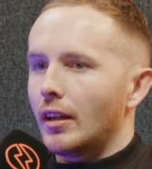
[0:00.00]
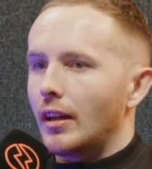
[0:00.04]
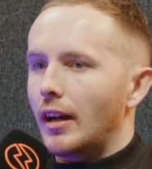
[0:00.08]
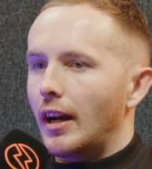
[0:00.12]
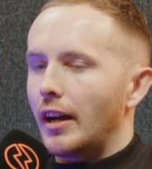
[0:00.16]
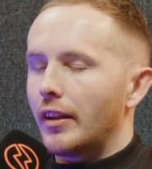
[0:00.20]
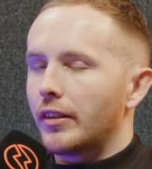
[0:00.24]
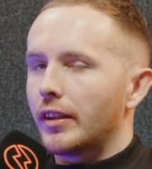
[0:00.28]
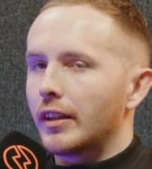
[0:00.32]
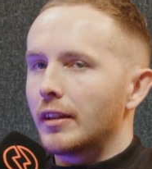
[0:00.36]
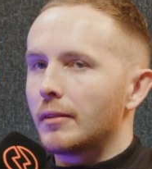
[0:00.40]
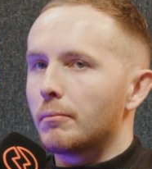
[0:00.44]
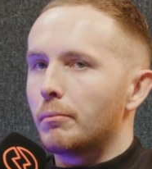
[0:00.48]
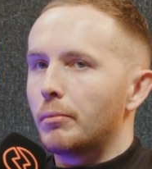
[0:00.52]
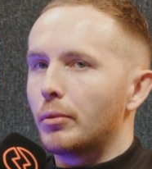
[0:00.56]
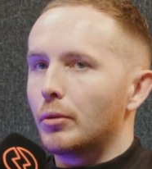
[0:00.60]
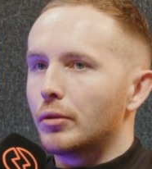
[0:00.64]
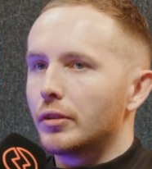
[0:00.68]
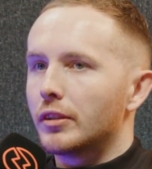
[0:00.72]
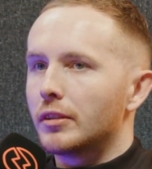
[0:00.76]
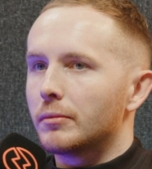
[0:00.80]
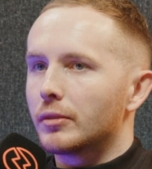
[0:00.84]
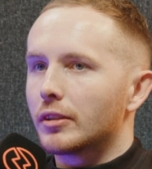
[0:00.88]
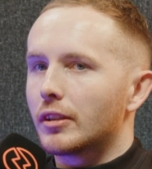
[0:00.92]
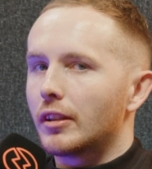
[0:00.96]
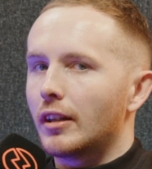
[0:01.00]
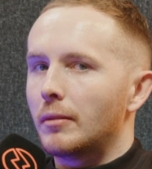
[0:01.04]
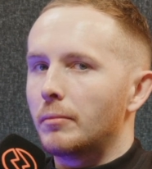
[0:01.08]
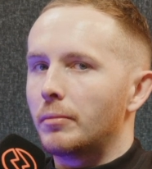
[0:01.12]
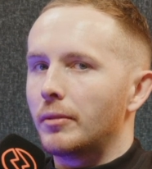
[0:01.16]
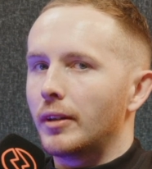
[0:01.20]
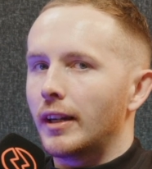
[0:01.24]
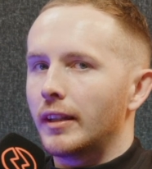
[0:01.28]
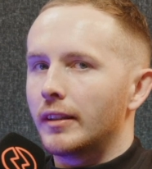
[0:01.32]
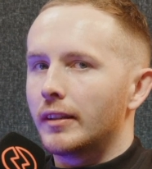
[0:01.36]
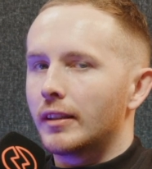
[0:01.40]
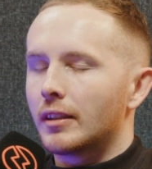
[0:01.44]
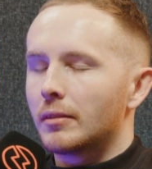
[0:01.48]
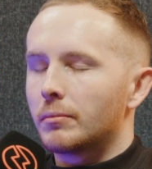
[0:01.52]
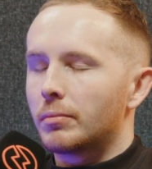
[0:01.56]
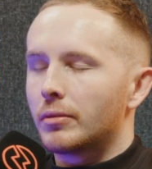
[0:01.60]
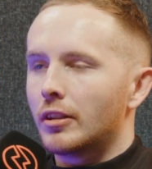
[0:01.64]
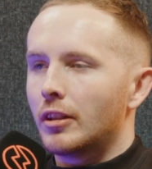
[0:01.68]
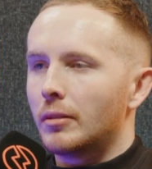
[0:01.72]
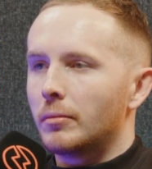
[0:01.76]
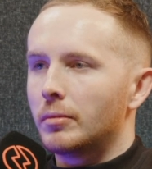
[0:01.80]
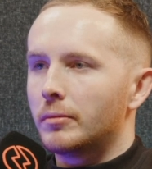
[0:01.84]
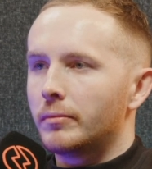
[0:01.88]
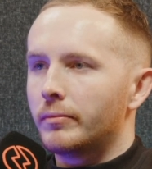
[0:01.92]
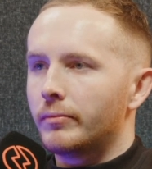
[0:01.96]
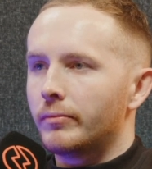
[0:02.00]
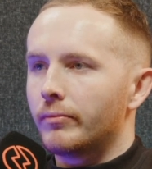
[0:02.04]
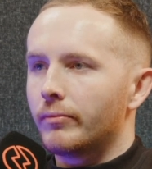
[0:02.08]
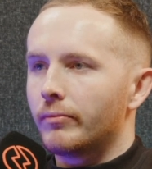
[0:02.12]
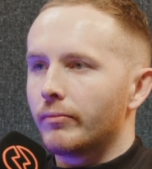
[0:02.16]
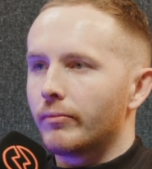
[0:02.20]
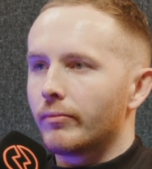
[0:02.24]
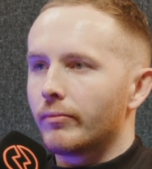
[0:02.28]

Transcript: I think boredom's got a branding problem.